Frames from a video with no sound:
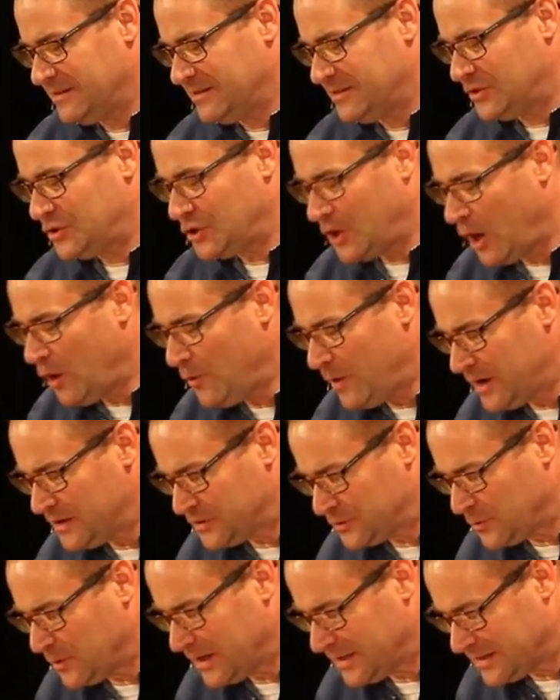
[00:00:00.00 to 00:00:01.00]
Show
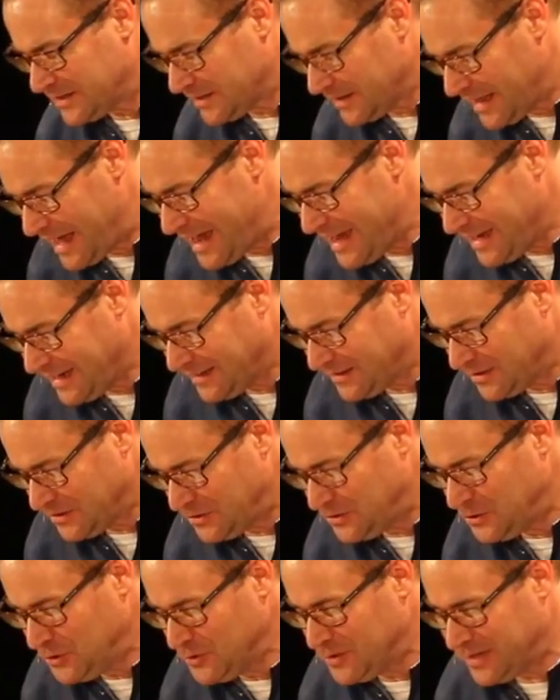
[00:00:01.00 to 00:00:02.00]
us what it's like to
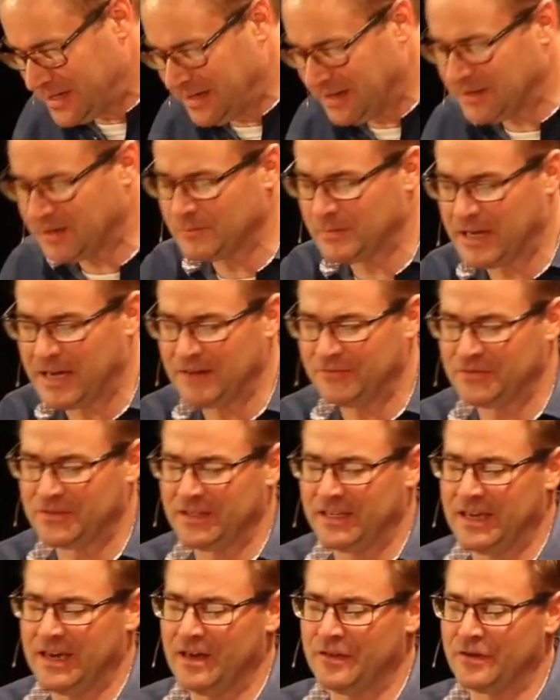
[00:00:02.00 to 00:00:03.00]
do kingdom life
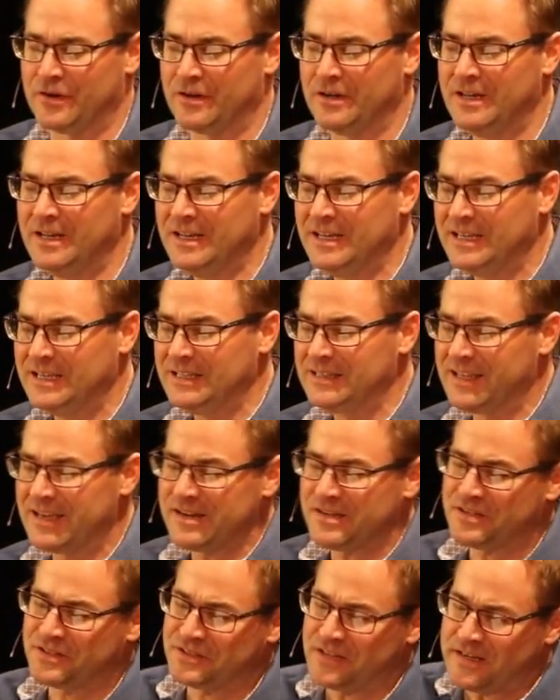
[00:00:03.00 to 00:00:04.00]
together. Let
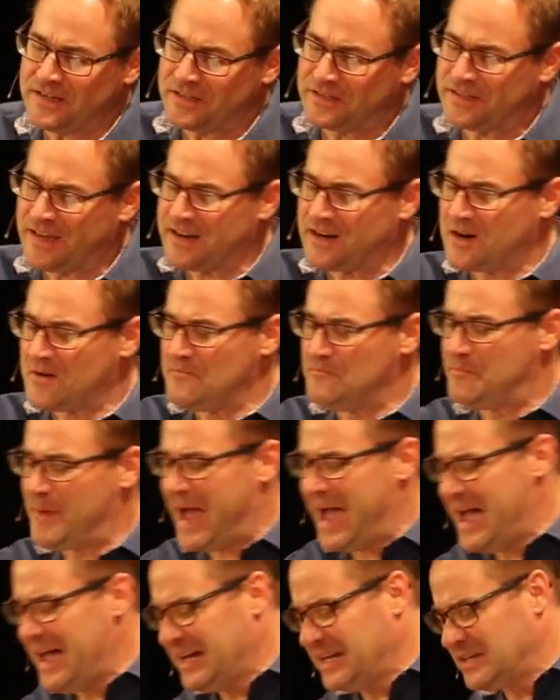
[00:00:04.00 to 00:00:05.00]
us set aside our
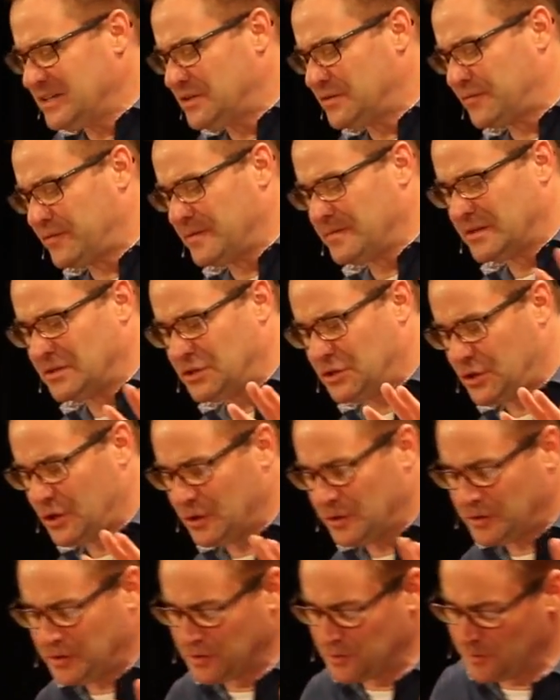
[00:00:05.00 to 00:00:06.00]
baggage from the
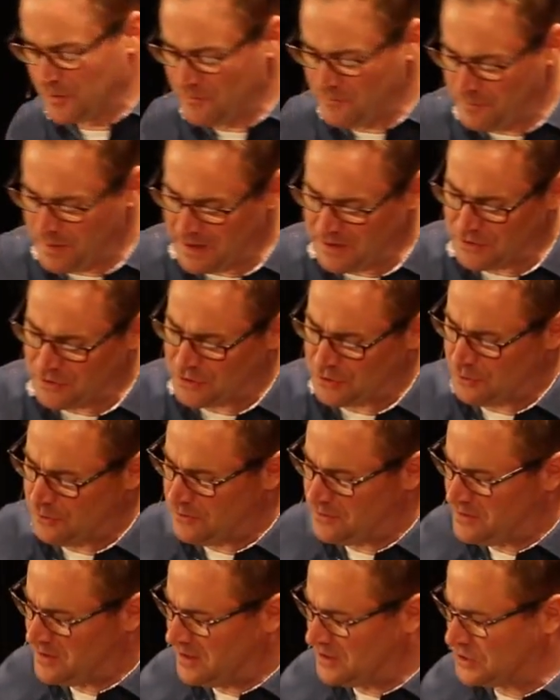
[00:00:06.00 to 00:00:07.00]
churches we've been to
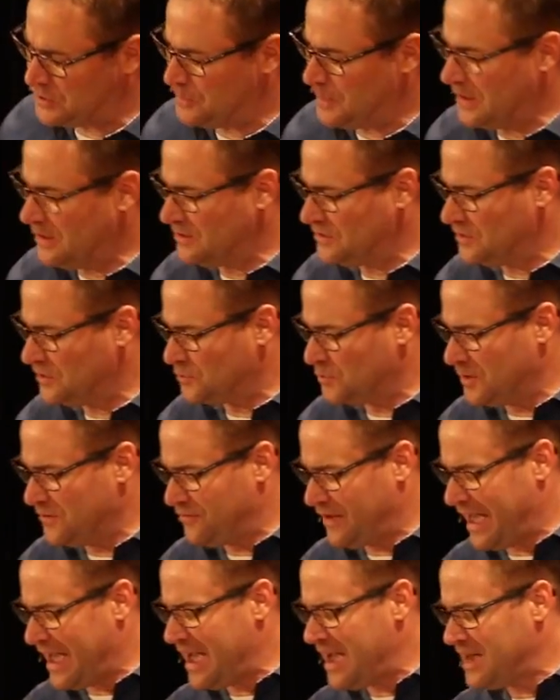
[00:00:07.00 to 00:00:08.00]
the experiences
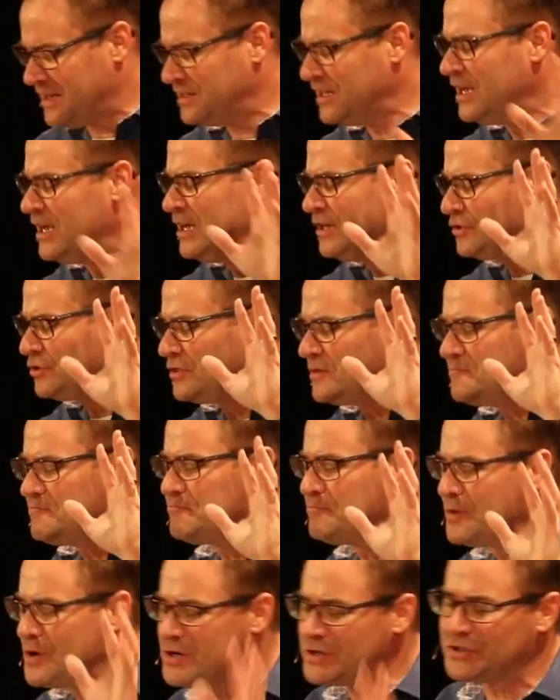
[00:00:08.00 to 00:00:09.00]
we've had, to the
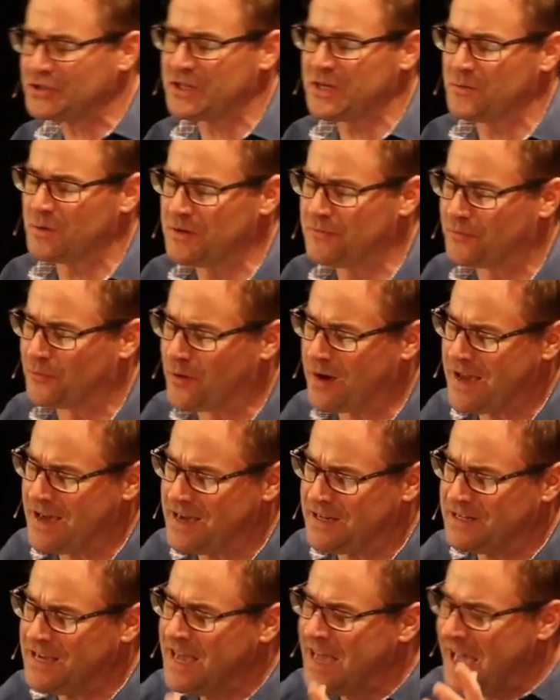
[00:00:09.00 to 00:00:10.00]
books that we've
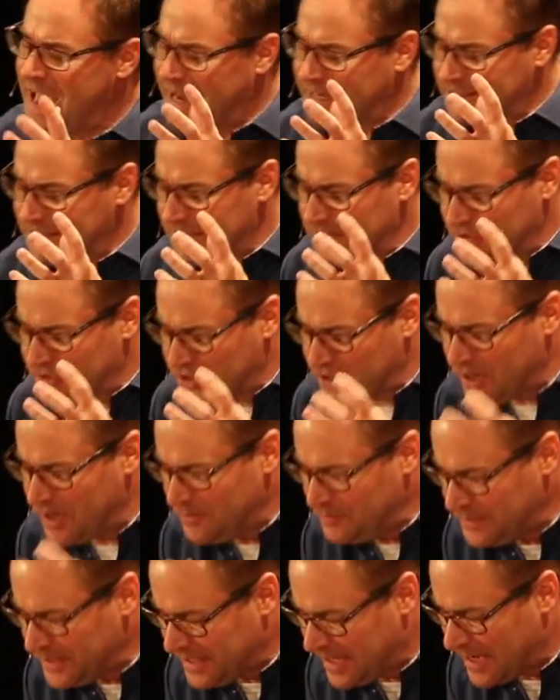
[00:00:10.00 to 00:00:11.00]
read, and let us
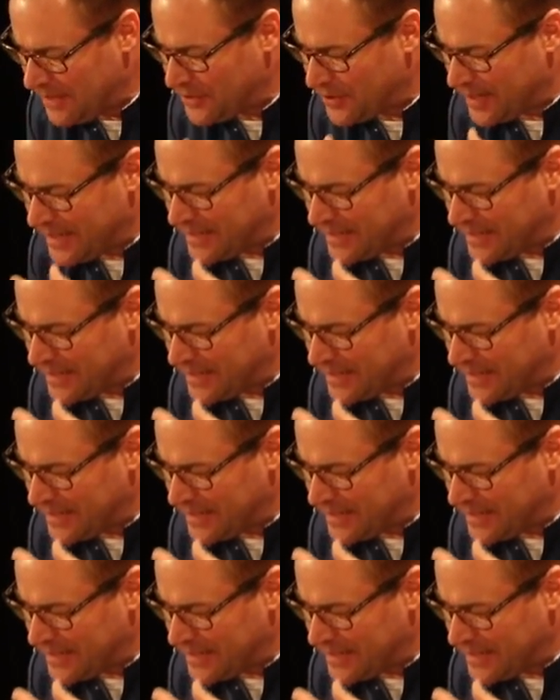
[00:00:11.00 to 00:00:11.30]
come together